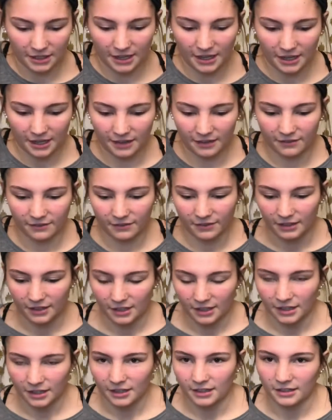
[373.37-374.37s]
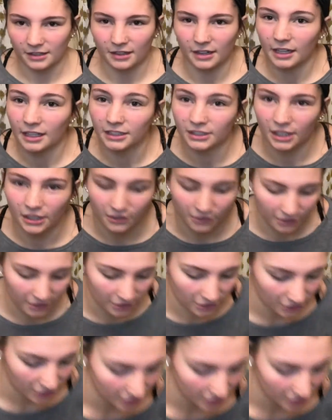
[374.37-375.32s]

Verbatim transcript: have the eyeshadow